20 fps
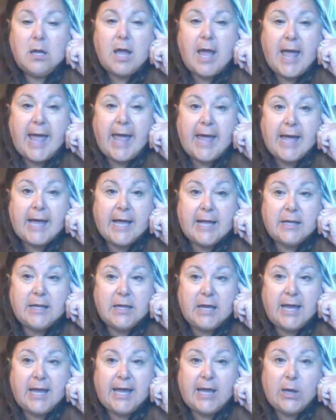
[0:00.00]

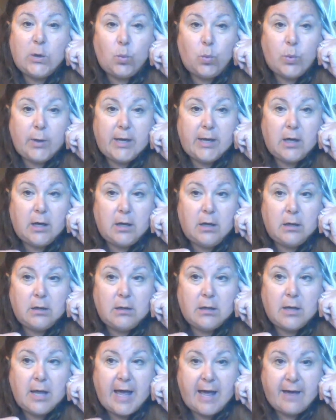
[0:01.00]
And it
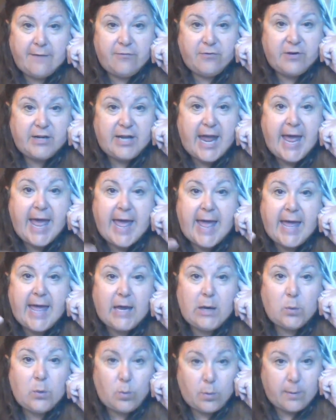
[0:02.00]
will every
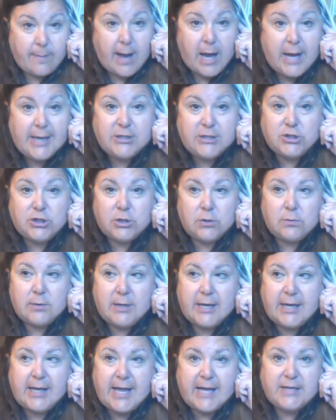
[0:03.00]
day remind you,
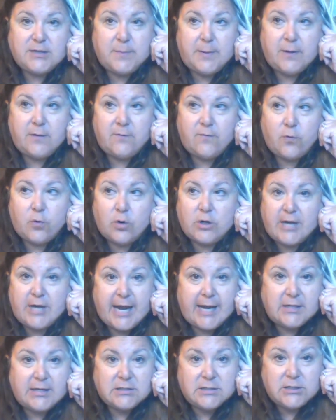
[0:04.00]
it has been 4
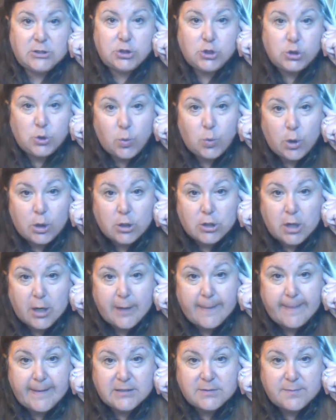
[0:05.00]
days since you worked
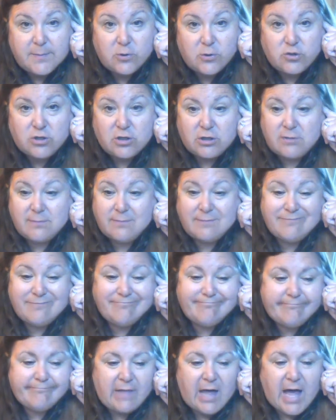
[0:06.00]
on this
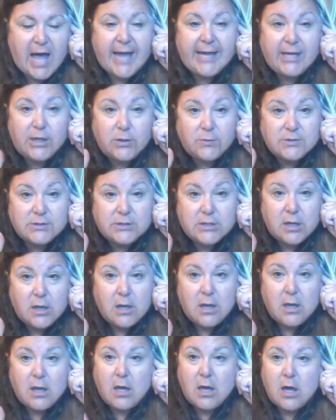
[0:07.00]
motion. I use
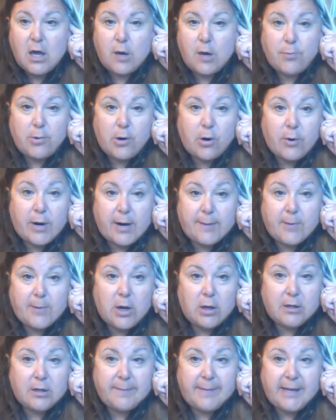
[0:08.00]
a program
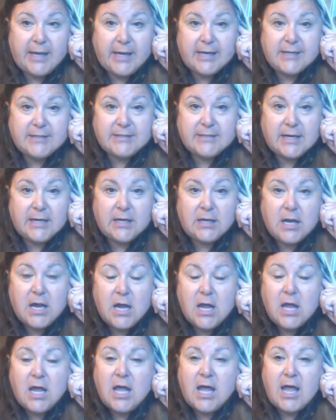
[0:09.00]
called Amicus. And
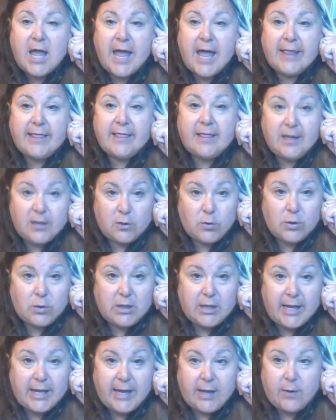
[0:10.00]

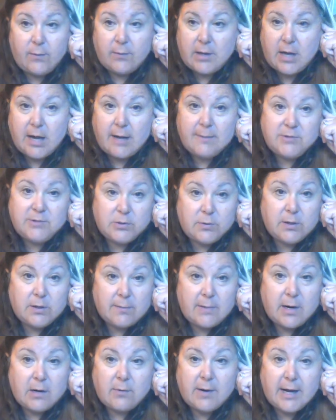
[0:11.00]
literally, when I'm doing
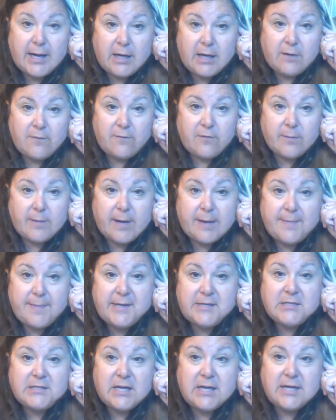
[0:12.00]
my writing for my
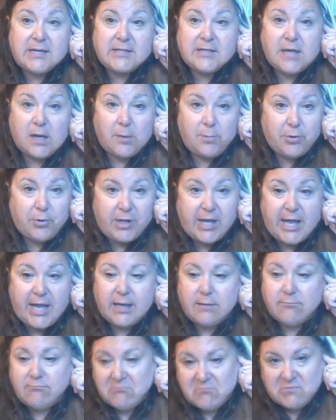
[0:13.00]
business, I'll put
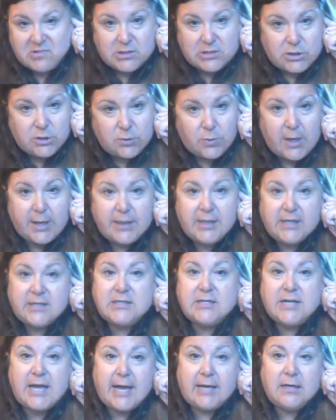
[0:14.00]
in, due on this
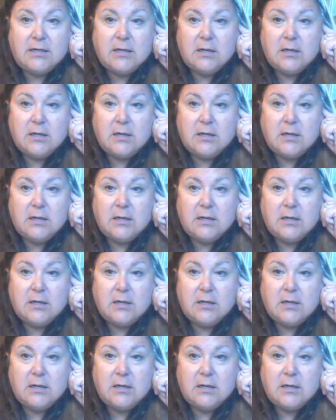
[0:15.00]
date.